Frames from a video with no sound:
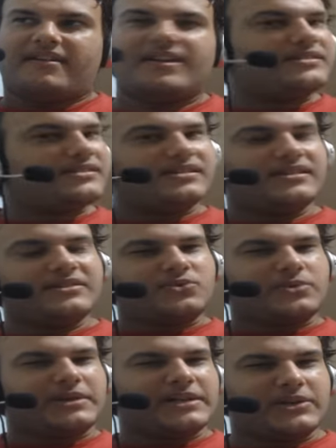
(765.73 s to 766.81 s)
Ethan is
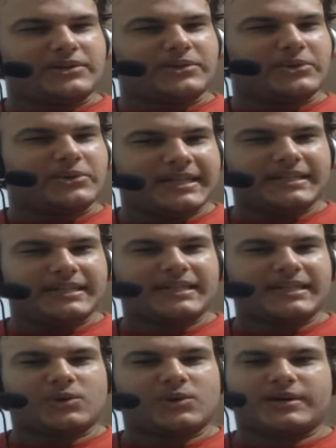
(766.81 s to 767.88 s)
really good cooking,
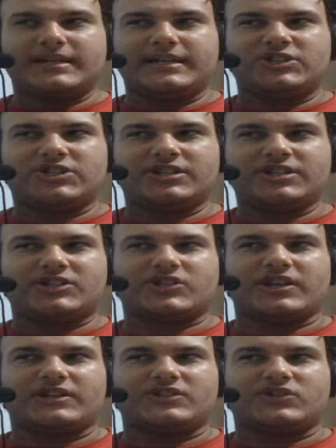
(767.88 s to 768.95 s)
or he just
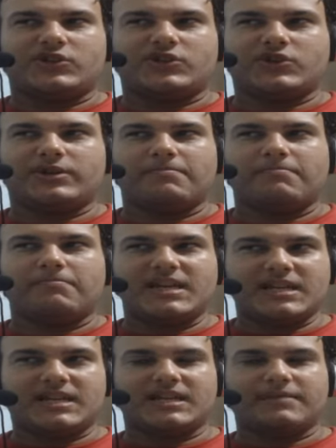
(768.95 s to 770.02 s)
is good
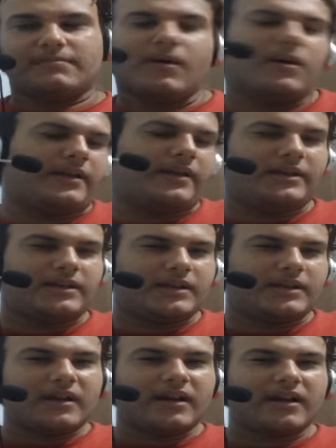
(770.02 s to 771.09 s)
making money?
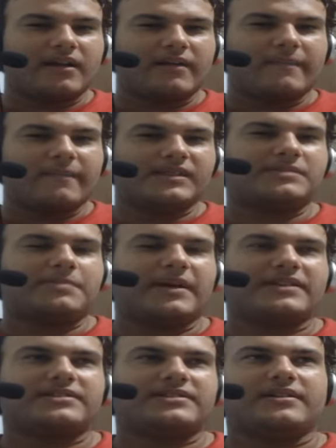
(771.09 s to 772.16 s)

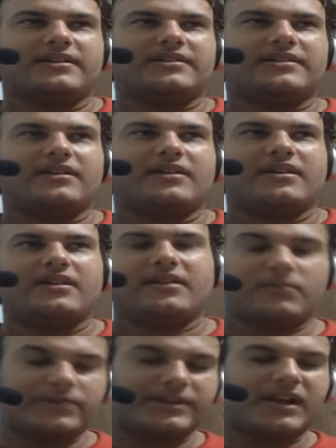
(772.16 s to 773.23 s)
Especially like
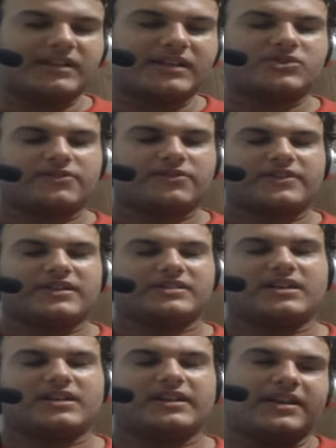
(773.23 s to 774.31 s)
regards or
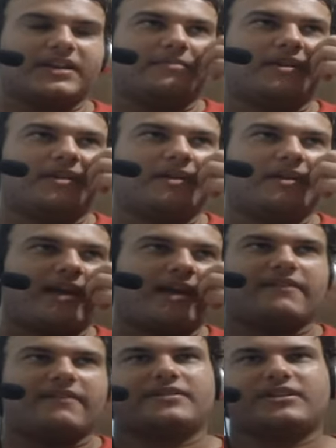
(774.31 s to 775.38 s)
things like he may
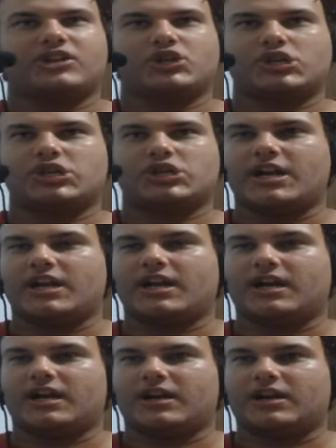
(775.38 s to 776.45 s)
have a good
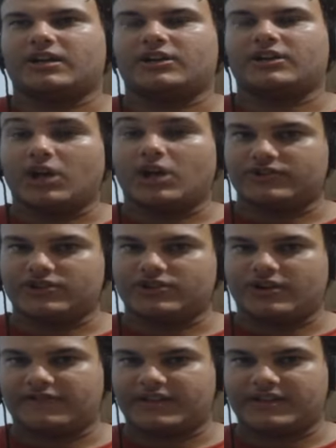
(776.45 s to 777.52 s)
knowledge
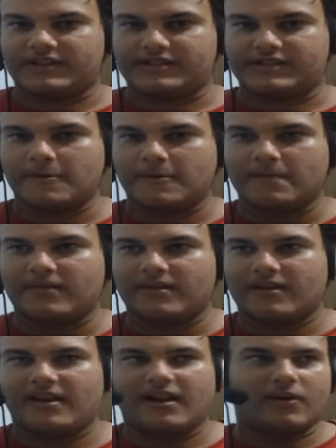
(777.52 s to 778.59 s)
of things
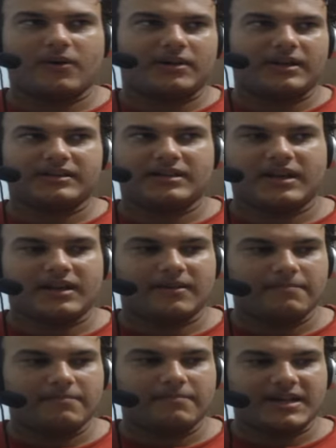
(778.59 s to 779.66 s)
and how
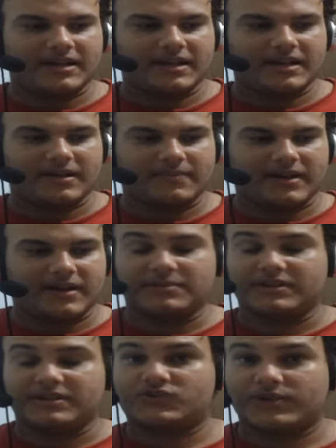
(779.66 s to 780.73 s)
make
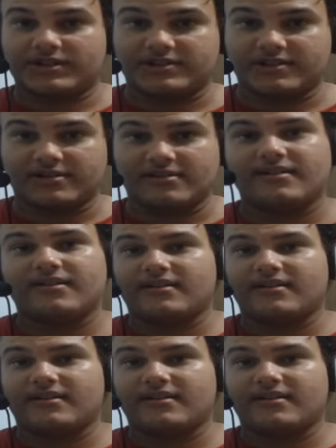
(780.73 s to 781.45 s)
administration,